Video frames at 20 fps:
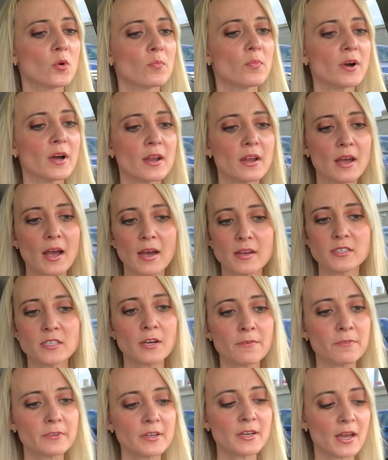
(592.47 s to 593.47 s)
But
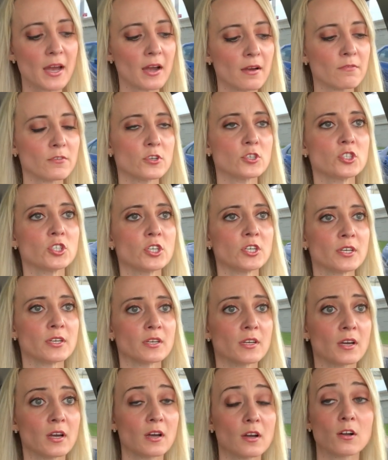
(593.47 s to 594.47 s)
definitely
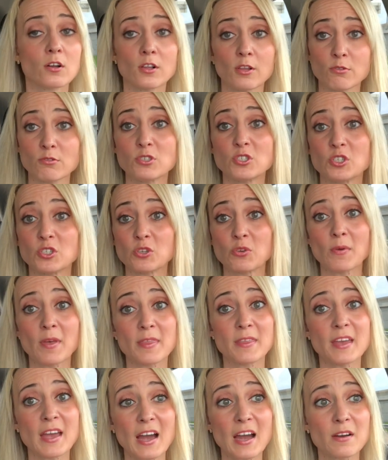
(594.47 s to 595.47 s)
averaging close to
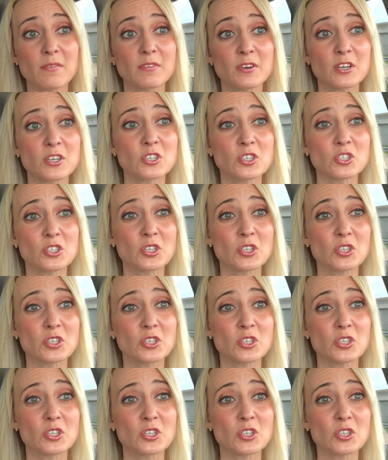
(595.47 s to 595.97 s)
the average.